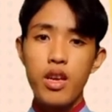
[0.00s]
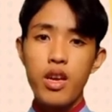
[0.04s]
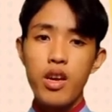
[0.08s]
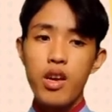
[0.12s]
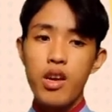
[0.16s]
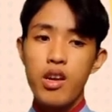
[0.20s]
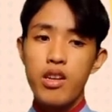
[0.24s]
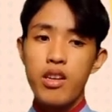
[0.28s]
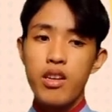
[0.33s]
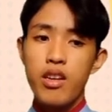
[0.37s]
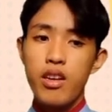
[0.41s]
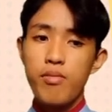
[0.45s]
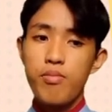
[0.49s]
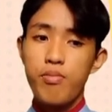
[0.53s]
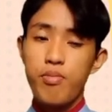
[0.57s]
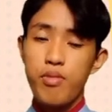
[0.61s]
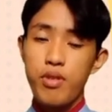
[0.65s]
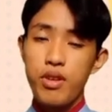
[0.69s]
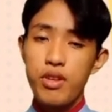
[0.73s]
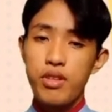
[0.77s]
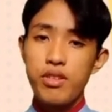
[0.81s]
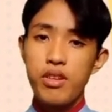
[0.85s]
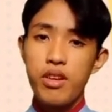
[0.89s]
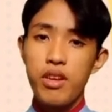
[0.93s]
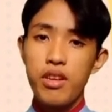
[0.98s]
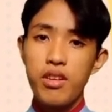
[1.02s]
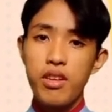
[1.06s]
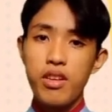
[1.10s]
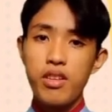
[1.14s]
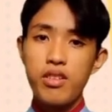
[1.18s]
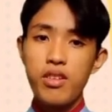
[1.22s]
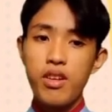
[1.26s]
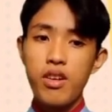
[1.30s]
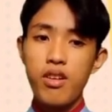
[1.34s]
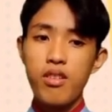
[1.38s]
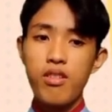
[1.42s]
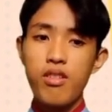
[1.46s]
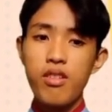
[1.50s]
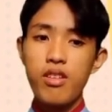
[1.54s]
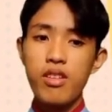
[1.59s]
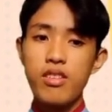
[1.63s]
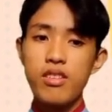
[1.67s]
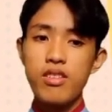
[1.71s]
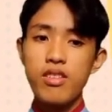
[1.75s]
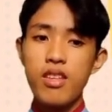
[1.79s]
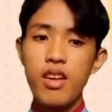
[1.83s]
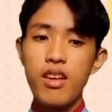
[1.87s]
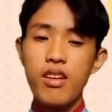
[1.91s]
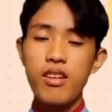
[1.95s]
and appreciate each other
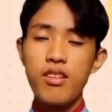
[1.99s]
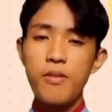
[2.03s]
instead.